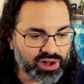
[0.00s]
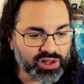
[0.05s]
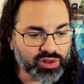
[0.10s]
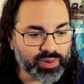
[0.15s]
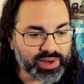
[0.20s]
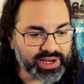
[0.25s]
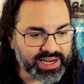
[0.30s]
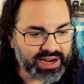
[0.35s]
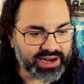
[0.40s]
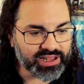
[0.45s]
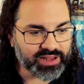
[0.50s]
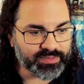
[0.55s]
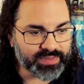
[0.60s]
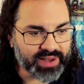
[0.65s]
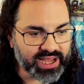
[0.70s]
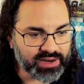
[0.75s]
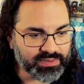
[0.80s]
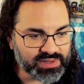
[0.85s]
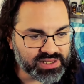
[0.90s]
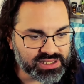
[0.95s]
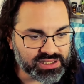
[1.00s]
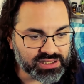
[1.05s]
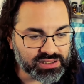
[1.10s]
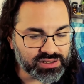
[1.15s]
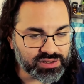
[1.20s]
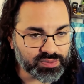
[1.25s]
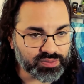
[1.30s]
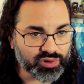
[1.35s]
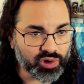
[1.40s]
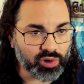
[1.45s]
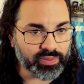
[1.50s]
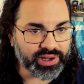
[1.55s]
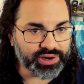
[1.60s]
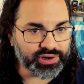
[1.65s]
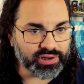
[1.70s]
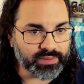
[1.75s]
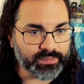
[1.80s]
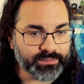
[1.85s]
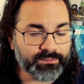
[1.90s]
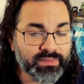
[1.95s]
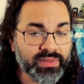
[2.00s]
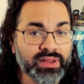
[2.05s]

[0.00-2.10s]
way down at the bottom is the pro bundle.